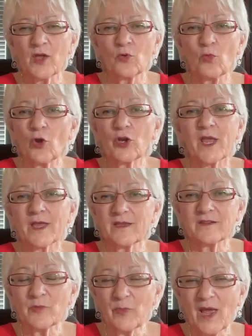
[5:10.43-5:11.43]
working
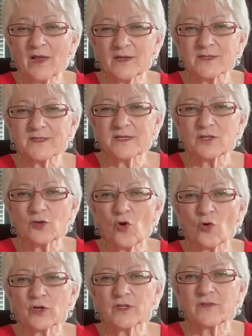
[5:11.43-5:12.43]
in the palace, in the
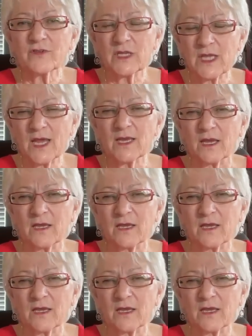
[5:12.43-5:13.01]
court of the king.